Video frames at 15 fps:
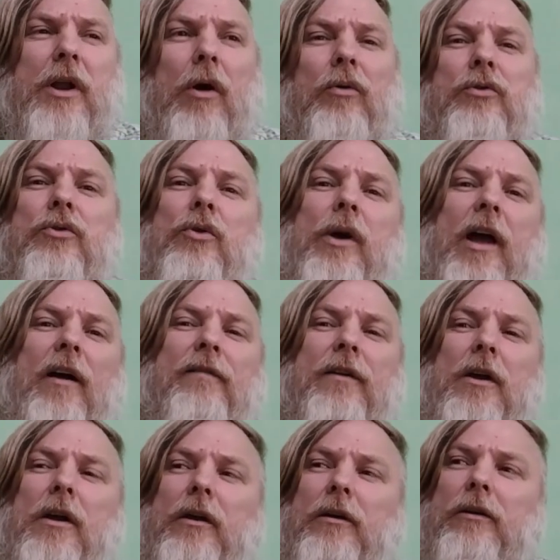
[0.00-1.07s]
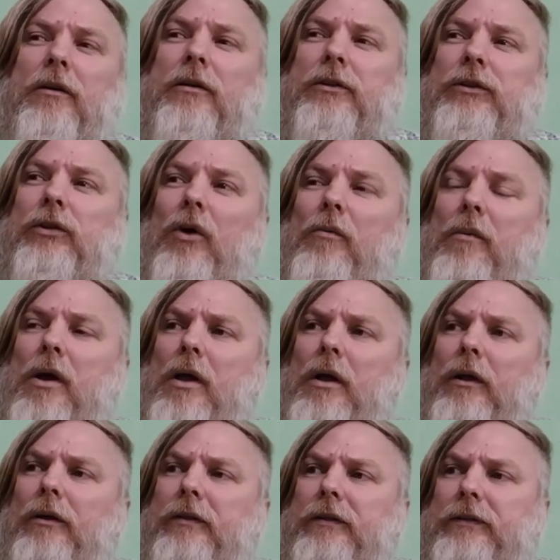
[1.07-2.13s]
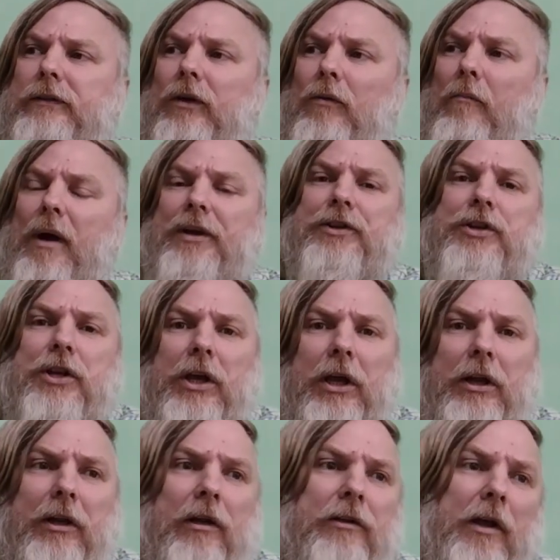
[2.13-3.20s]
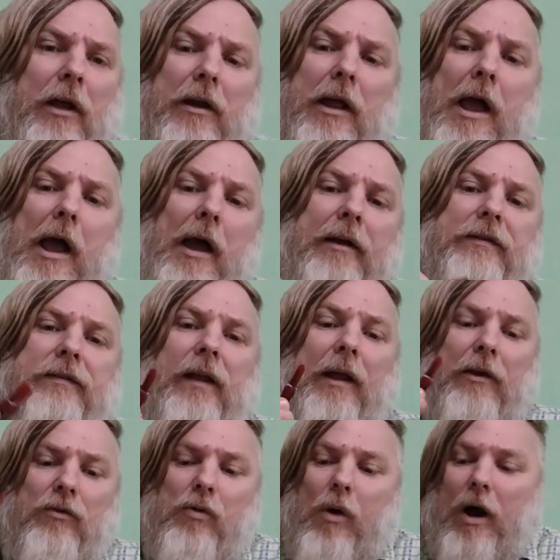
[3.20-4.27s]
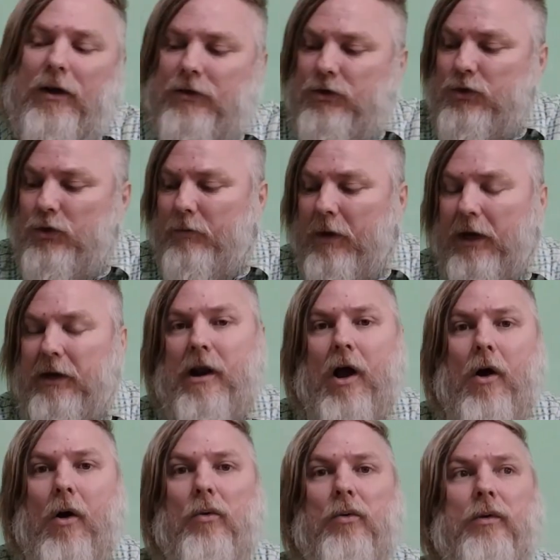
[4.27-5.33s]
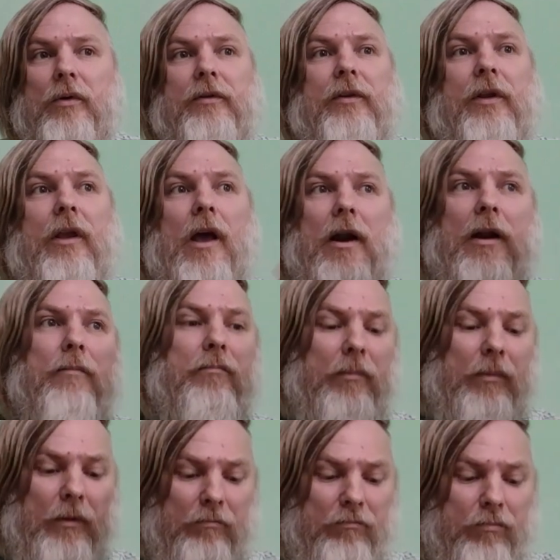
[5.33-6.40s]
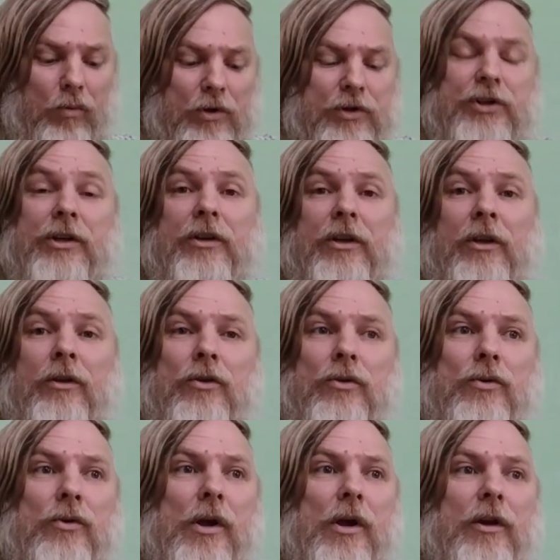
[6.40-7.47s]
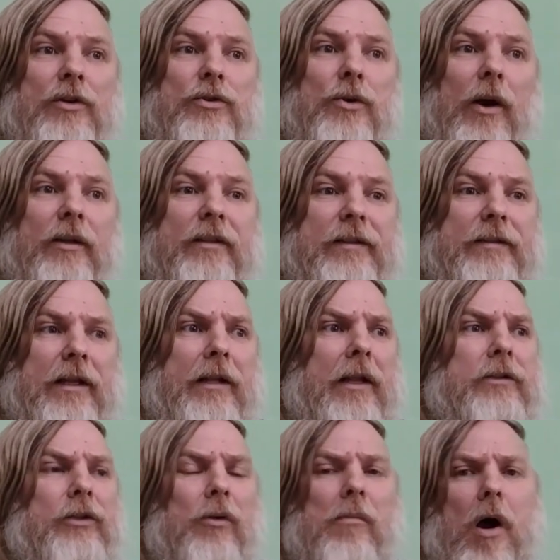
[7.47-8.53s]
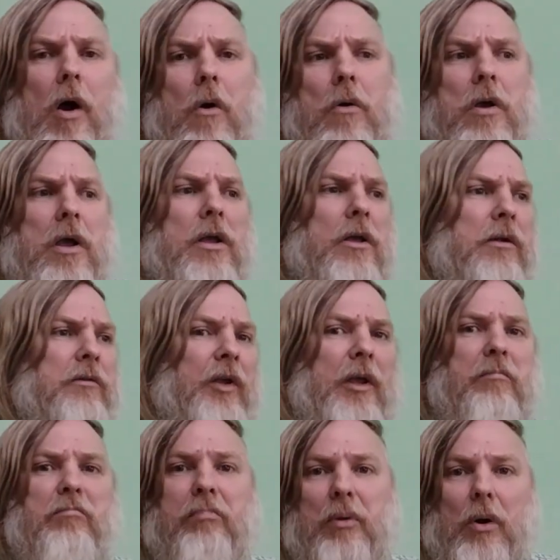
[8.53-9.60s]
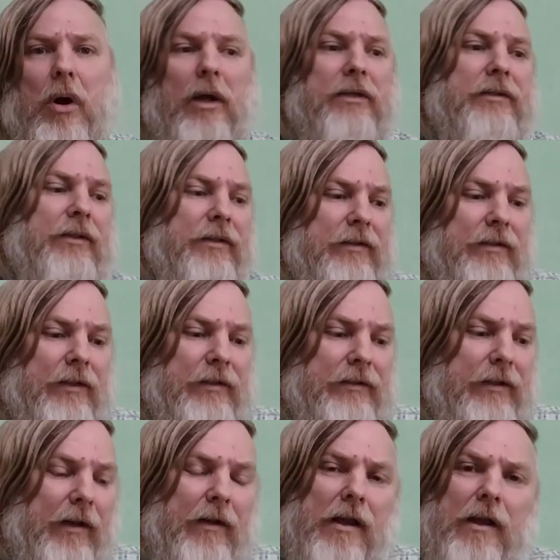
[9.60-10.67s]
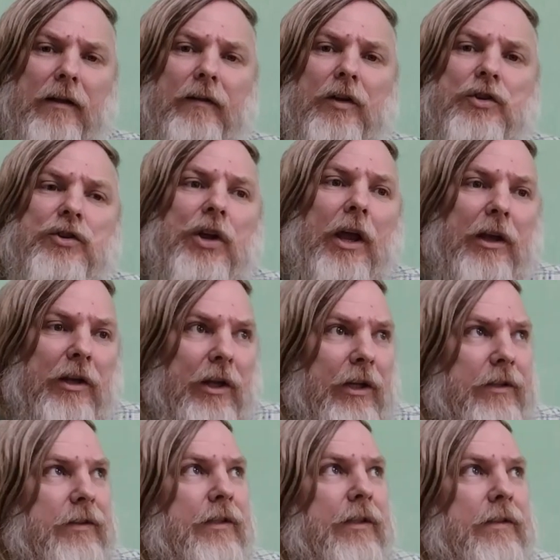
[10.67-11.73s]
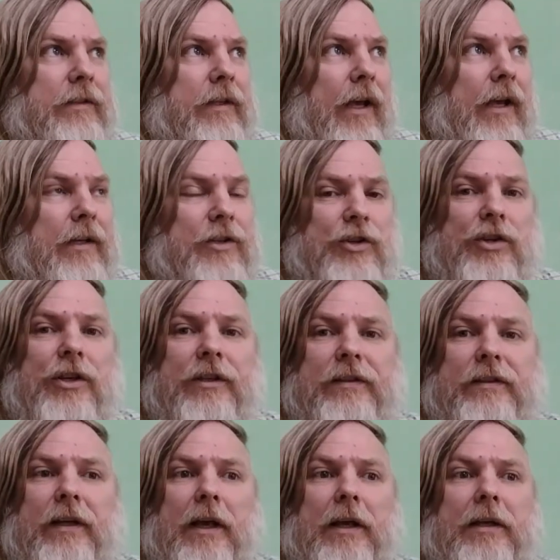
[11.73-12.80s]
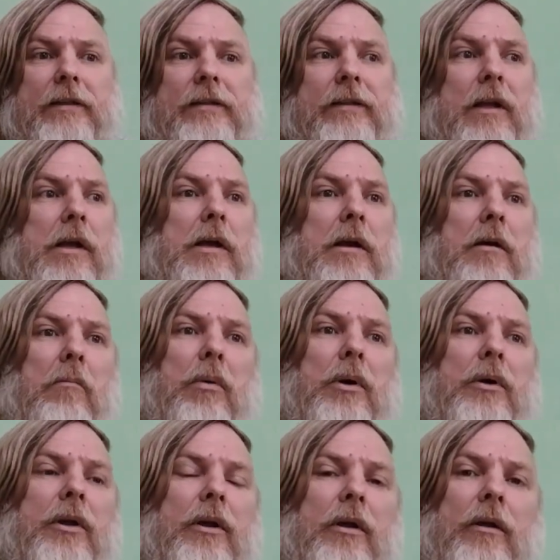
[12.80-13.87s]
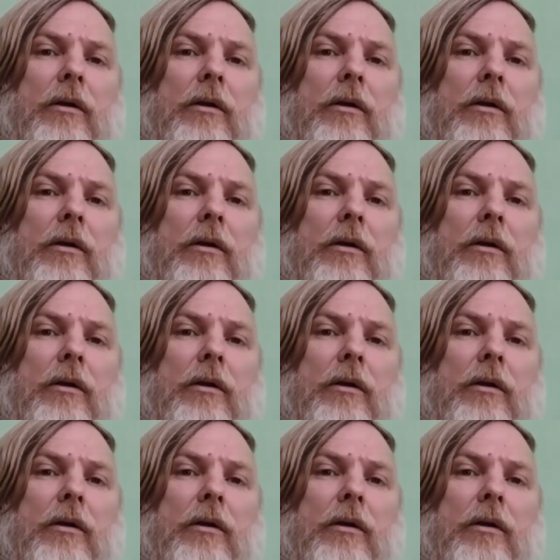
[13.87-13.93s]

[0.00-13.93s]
now you have some material that acts like quantum, and now they are bullshitting you to understand that somehow they process this. The Chinese, she says, but